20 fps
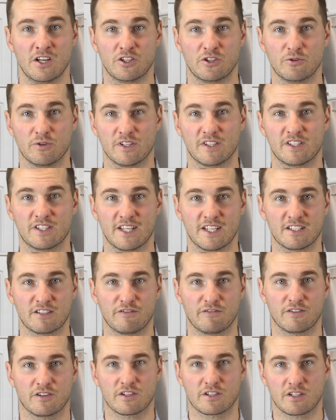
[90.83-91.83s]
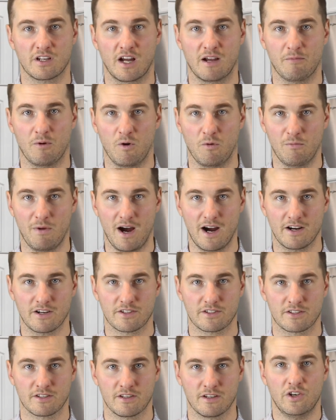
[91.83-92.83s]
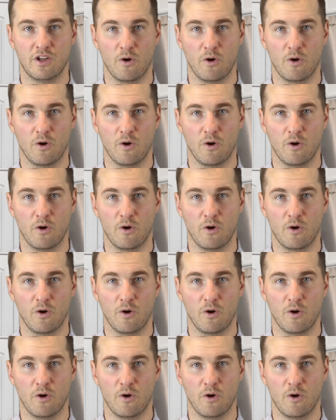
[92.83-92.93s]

to assist first time homebuyers.